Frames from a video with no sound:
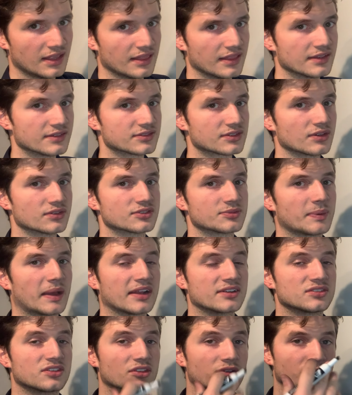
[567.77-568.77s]
This goes
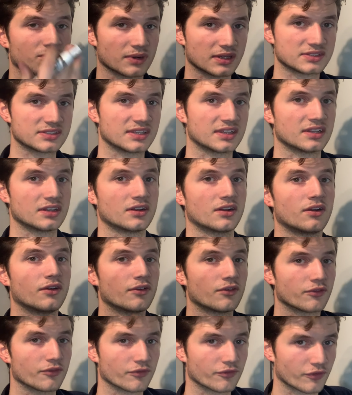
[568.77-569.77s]
back to the written,
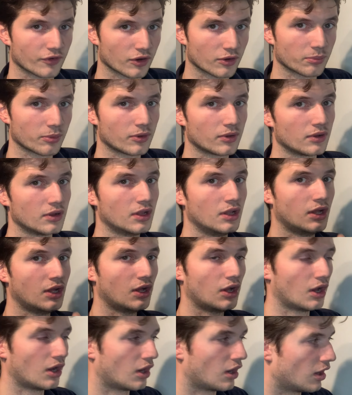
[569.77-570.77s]
verbal,
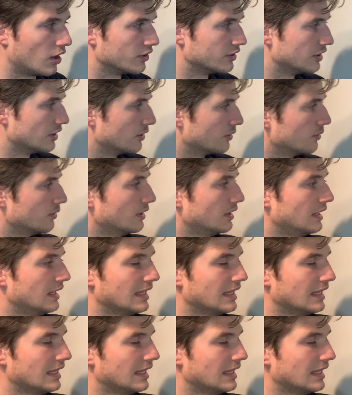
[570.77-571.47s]
audio.